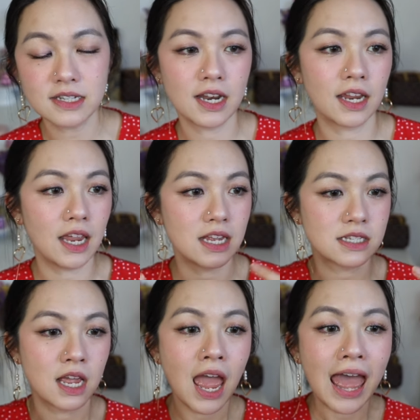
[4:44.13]
And I
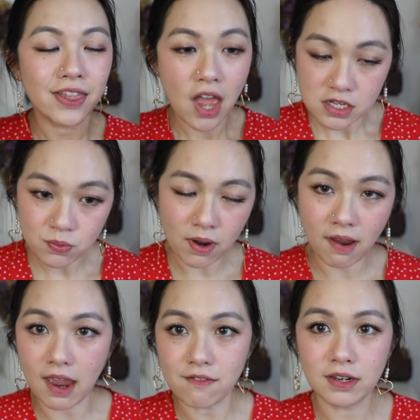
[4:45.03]
guess that's why
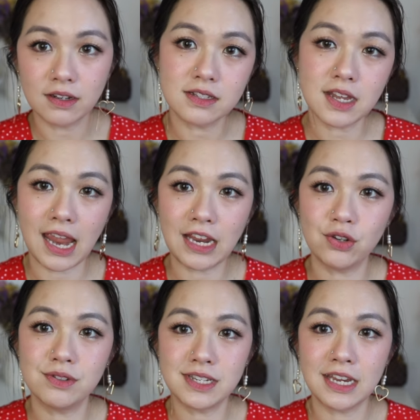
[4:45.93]
having this A
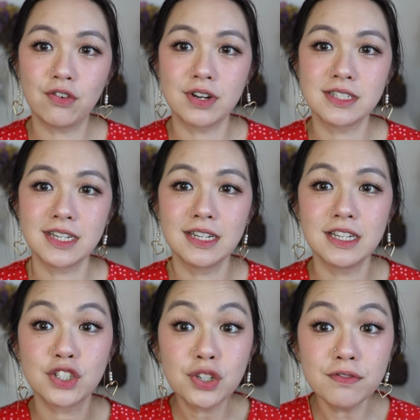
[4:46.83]
to Z KRISTIN
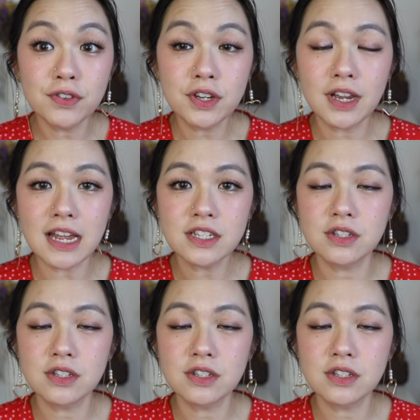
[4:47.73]
is good for you guys,